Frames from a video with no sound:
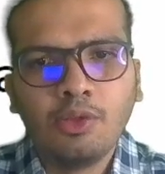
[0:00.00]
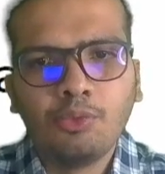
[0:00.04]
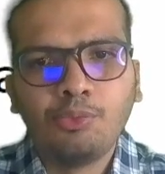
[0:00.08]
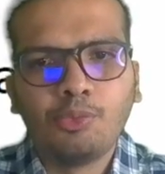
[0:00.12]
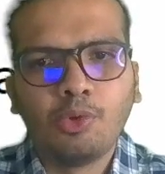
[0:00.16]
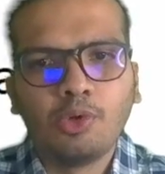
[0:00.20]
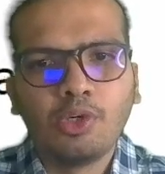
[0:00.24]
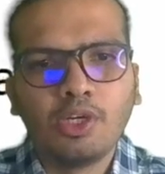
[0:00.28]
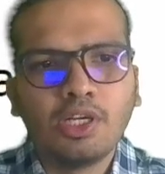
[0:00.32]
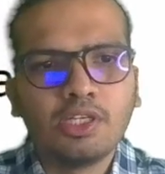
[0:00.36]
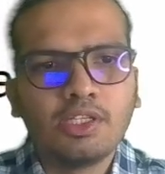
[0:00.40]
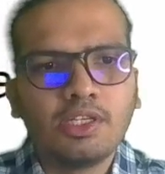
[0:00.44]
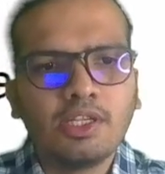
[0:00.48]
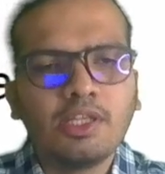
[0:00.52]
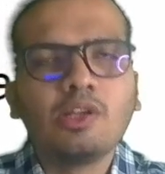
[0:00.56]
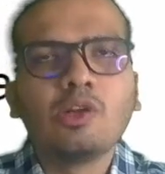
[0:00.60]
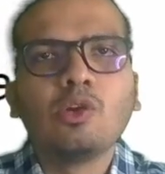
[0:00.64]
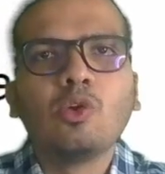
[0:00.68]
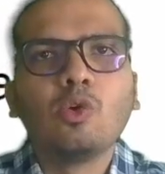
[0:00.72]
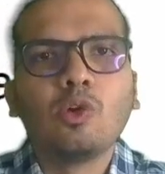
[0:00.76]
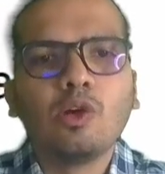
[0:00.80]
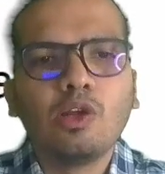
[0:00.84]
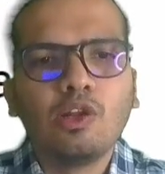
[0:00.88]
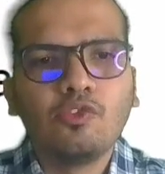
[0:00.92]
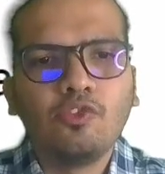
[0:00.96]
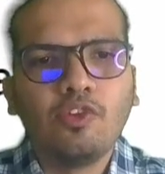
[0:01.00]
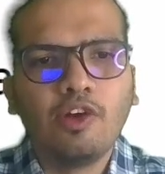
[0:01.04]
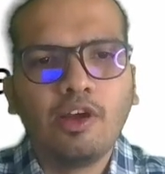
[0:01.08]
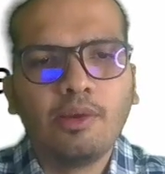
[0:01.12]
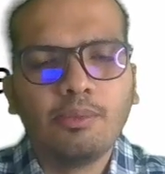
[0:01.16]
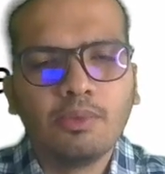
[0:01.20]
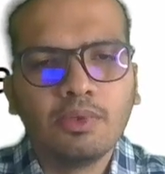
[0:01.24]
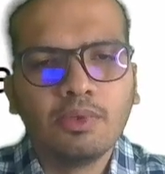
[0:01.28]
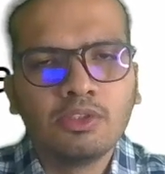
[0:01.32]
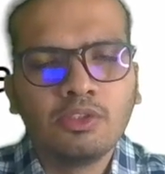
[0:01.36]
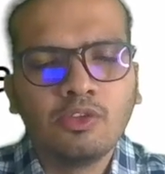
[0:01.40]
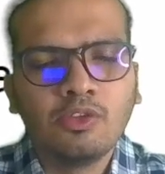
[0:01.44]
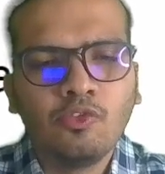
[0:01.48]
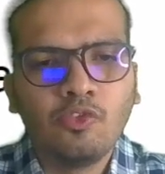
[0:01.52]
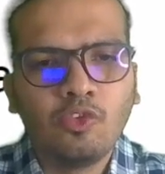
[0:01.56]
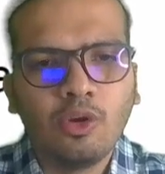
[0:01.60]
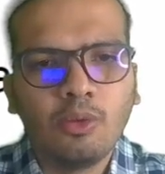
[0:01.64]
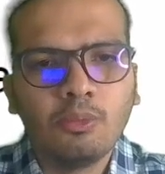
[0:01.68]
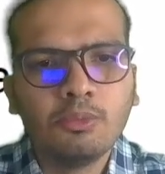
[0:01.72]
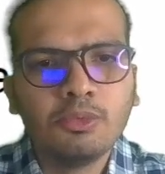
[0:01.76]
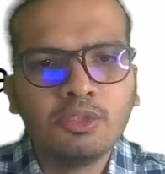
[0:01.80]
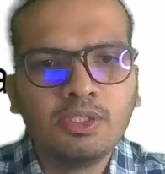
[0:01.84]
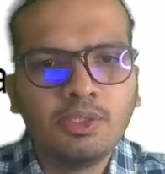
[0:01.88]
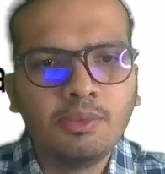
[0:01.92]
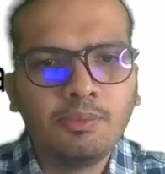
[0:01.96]
protecting local farmers
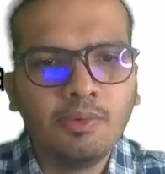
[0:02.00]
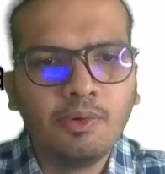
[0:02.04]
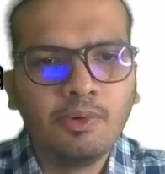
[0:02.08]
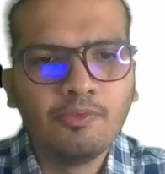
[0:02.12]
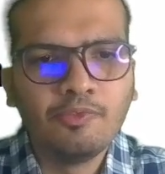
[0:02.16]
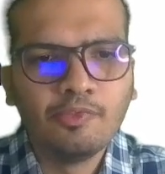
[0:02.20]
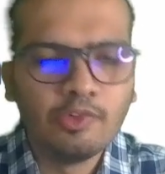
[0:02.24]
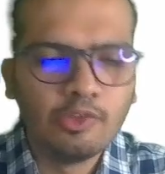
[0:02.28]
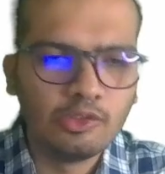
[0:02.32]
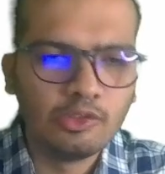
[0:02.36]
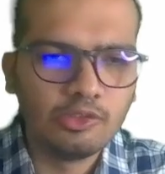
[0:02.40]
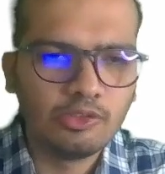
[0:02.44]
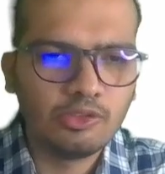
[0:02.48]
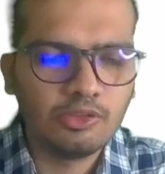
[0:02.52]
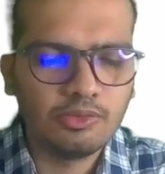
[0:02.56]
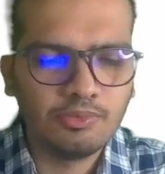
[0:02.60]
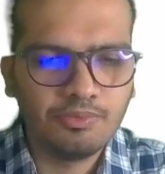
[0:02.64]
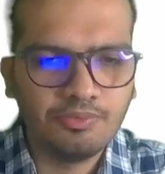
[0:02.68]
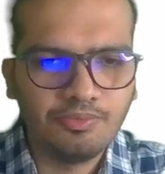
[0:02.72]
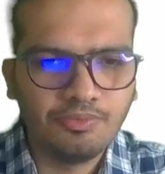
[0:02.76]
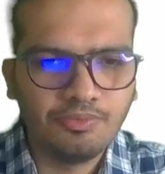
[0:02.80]
from cheap imports.